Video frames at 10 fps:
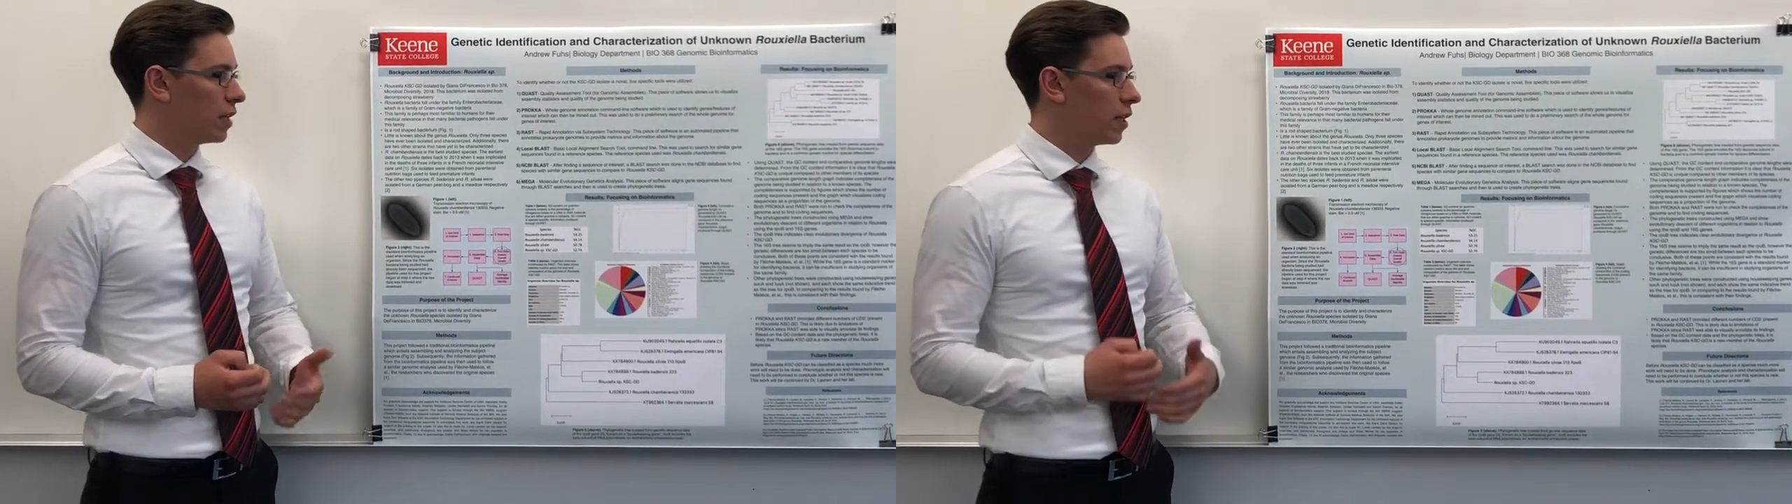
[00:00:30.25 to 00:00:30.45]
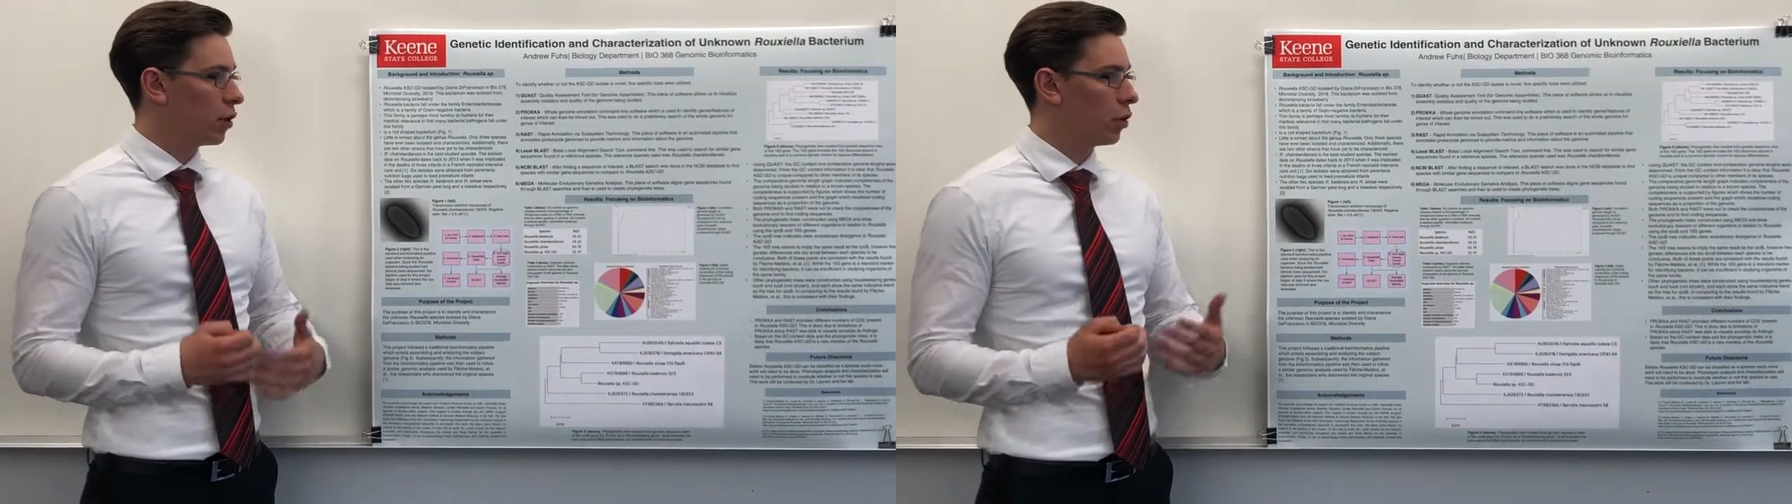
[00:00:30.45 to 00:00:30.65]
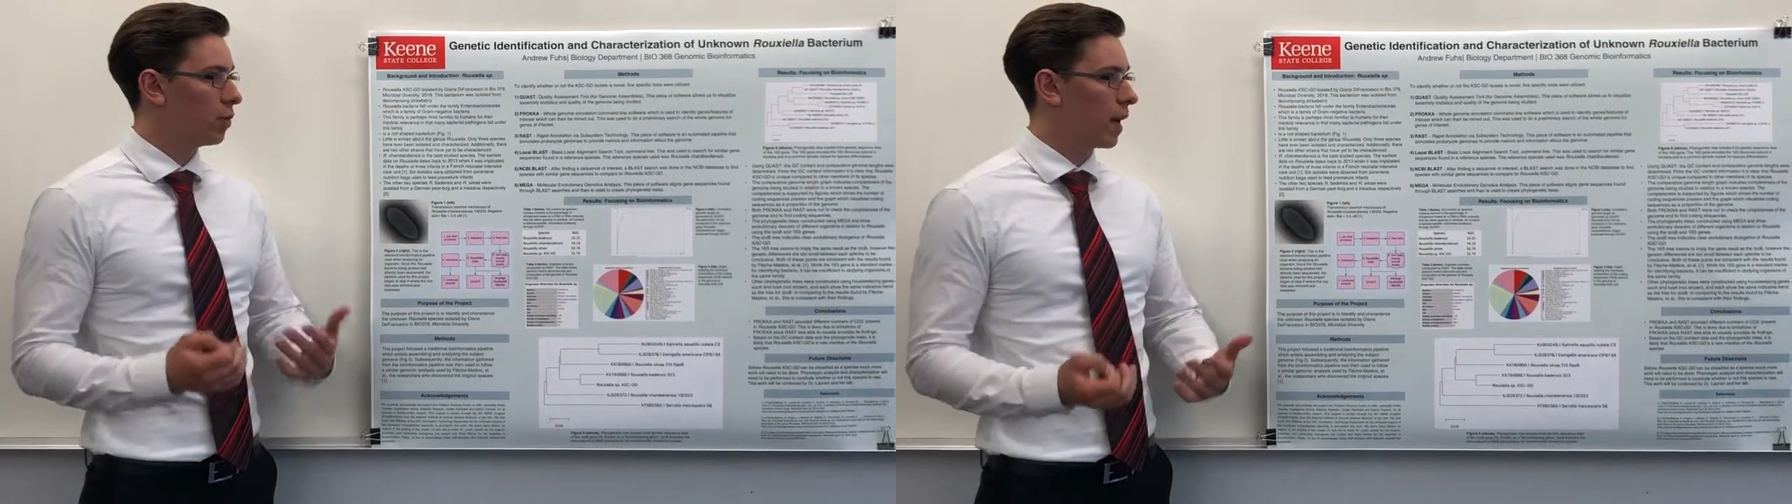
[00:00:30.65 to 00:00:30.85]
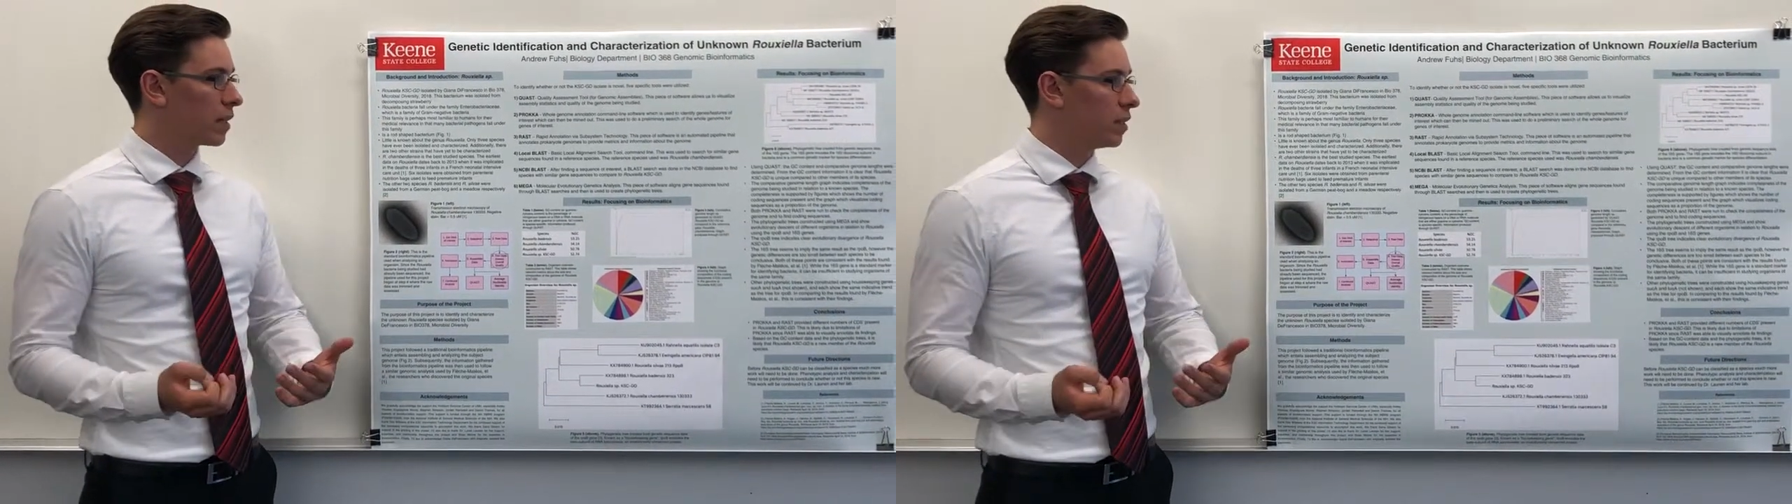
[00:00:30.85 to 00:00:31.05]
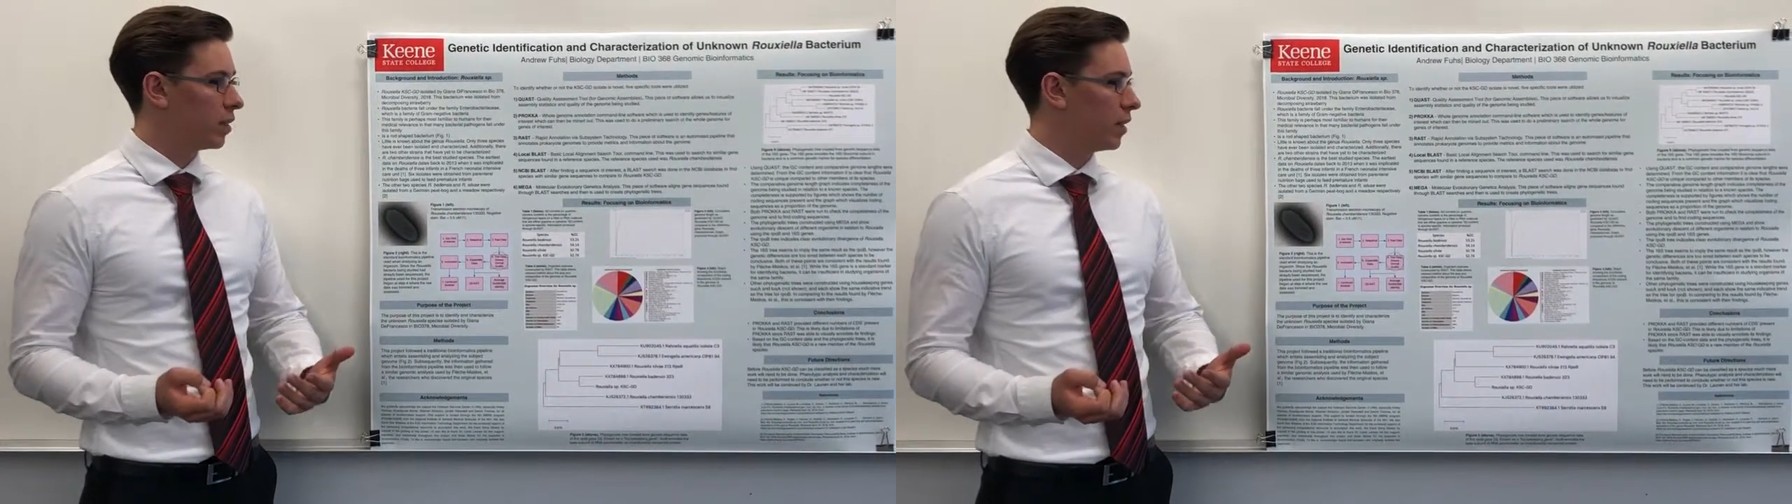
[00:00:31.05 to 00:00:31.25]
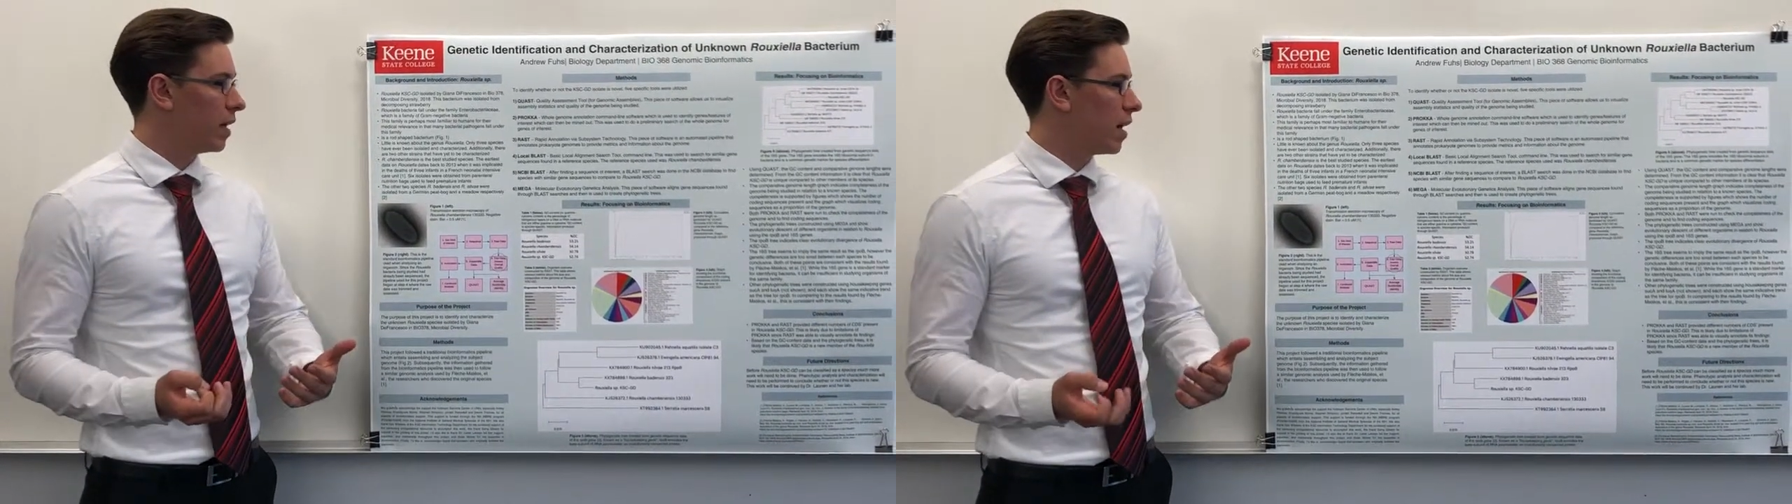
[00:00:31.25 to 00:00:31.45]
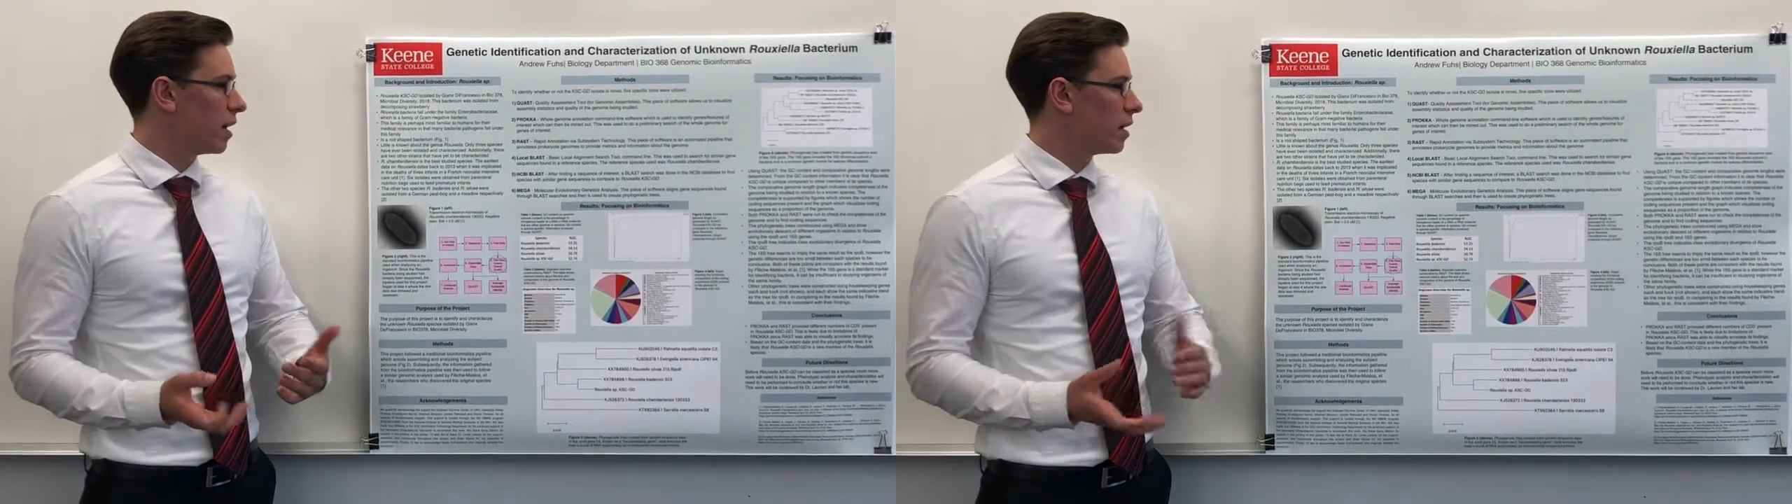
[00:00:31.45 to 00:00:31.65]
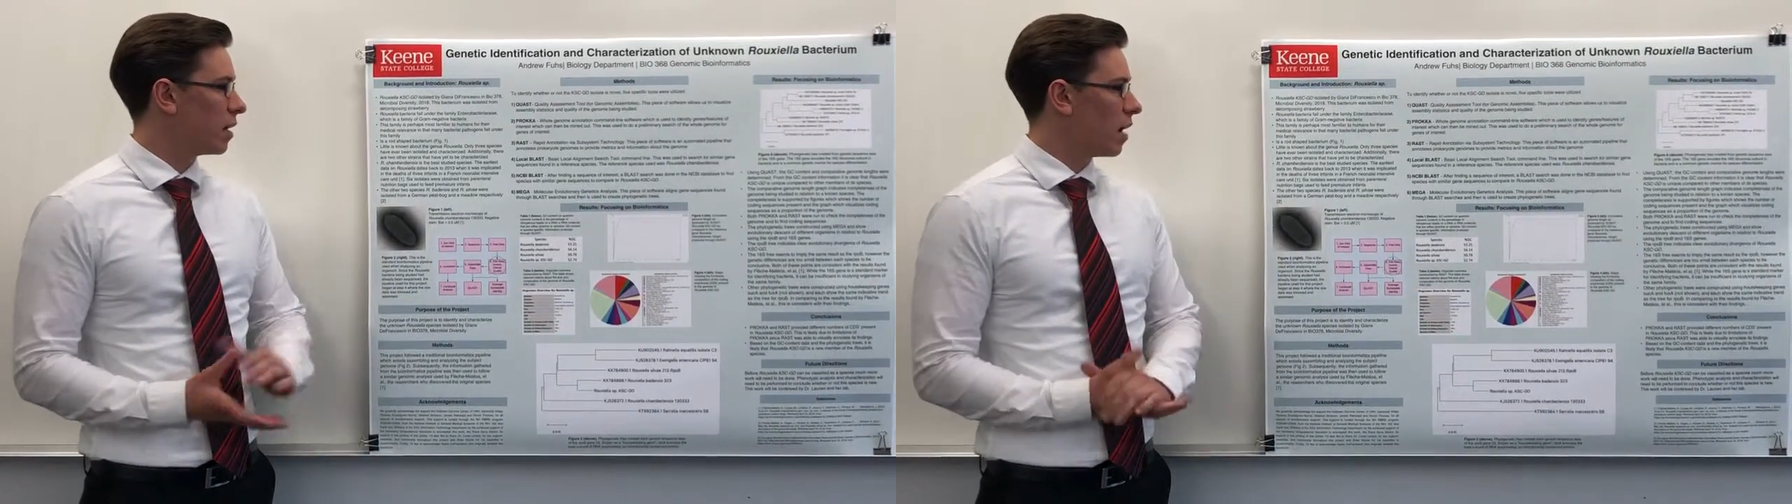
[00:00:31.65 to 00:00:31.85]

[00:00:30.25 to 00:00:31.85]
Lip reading: Enterobacteriaceae